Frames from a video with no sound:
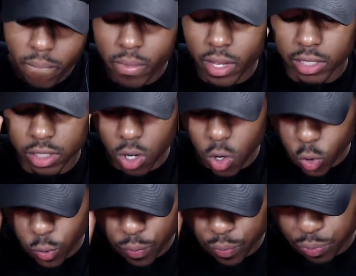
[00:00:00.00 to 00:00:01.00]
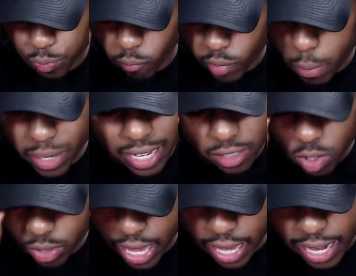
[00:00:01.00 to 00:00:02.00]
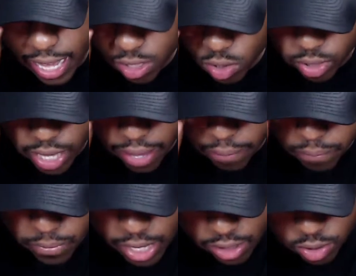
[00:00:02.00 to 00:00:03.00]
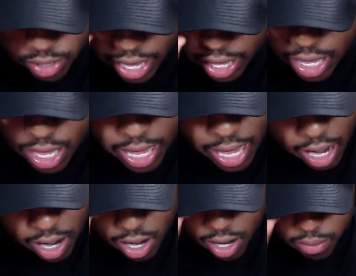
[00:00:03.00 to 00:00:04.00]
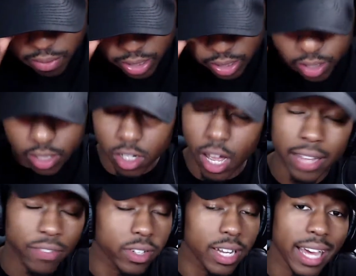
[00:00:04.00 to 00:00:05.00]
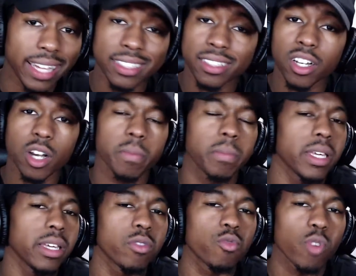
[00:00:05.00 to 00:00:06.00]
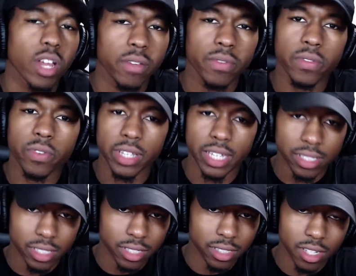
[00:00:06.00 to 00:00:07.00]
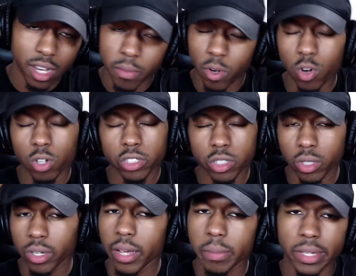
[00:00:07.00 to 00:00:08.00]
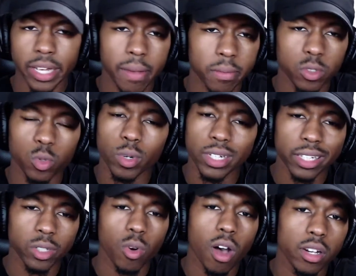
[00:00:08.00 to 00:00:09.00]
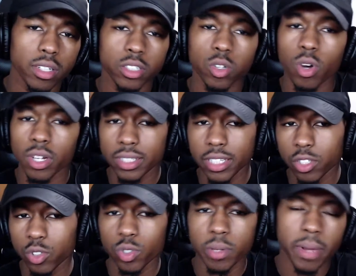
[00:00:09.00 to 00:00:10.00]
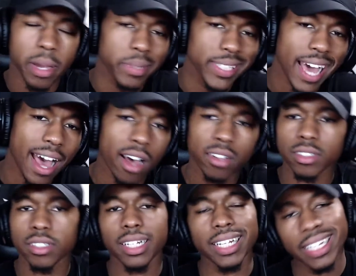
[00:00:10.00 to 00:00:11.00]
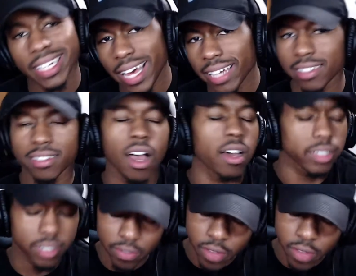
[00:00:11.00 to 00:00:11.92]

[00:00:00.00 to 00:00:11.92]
So, but that's okay. That's okay. That's okay. I feel like it's still gonna be relevant for years and years to come. Of course, you know, Kimberly & Gamble is the one that do all the toilet tissue and paper towels and Kleenex and all this stuff.